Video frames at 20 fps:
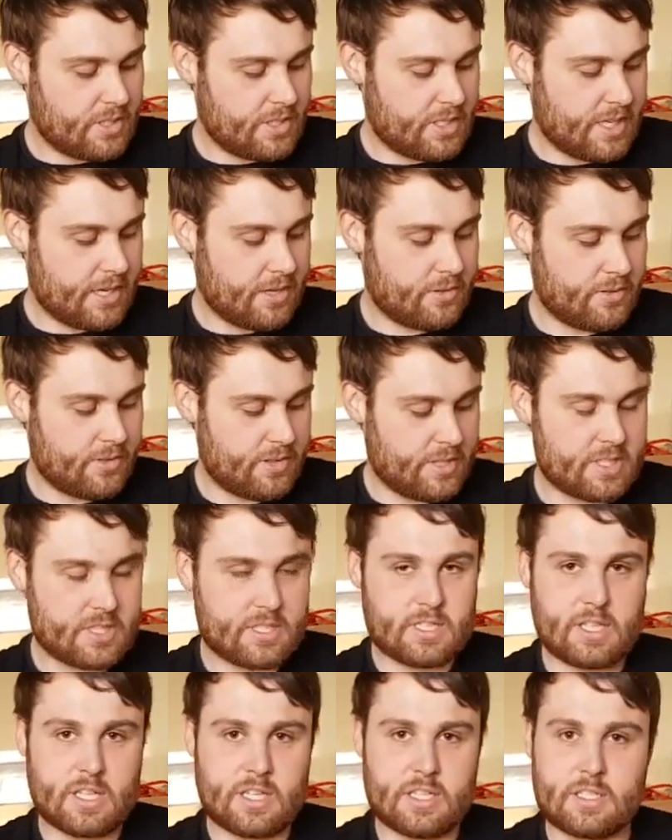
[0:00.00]
Now
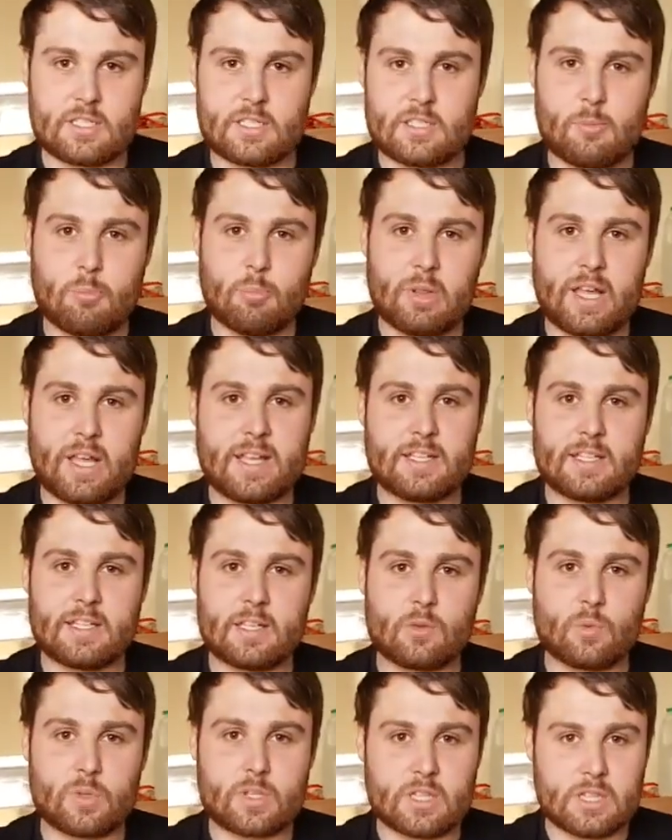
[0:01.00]
this is to blend
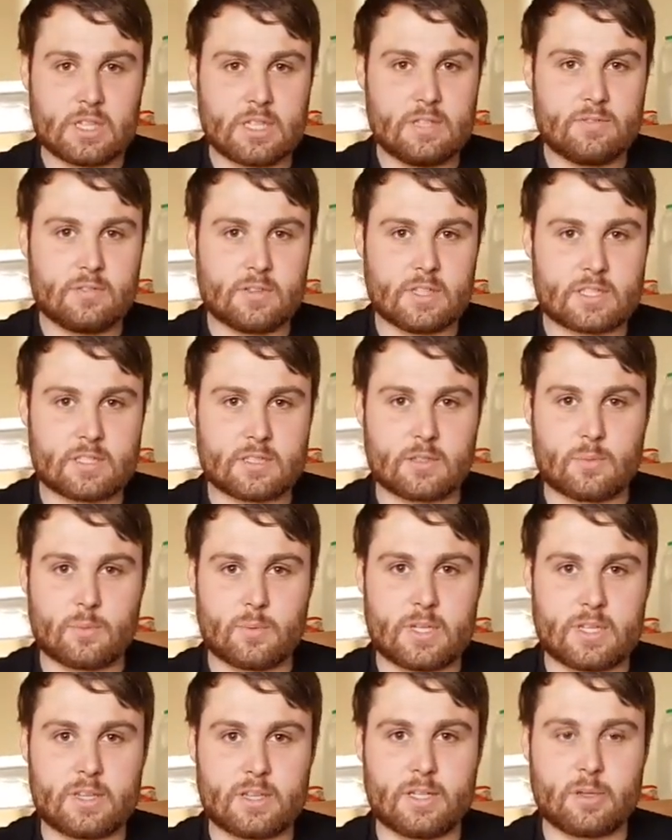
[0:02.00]
in with leaf litter
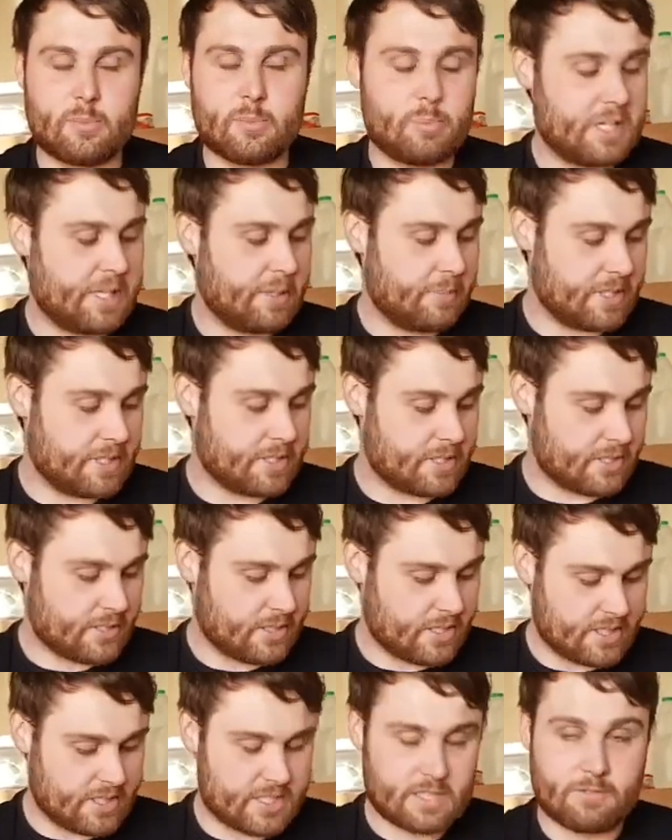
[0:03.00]
when they're
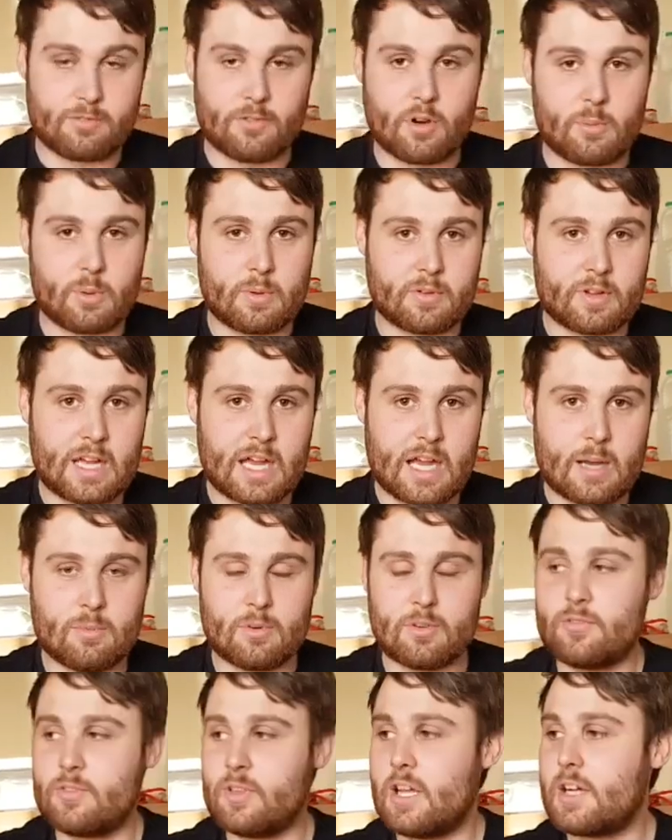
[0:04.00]
babies. It's a form of
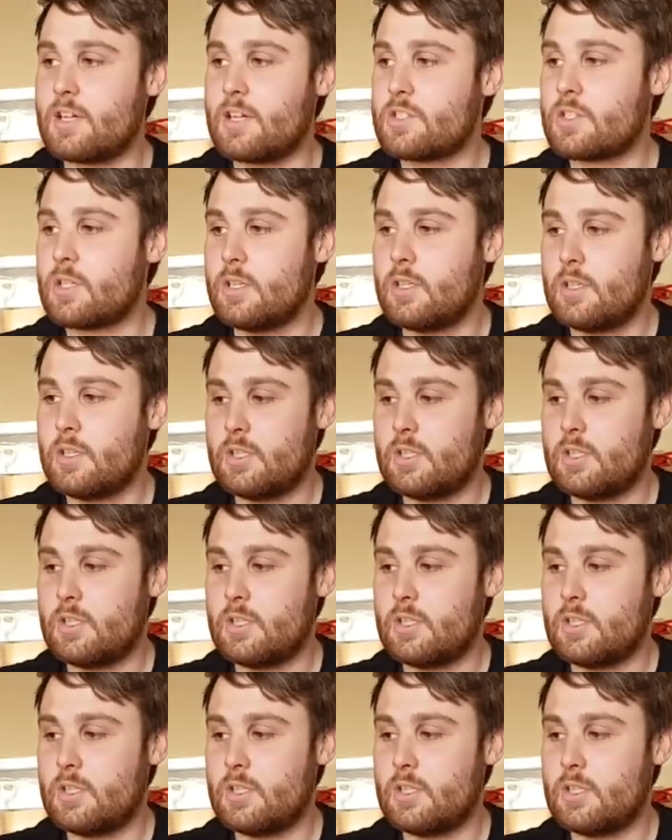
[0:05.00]
camouflage.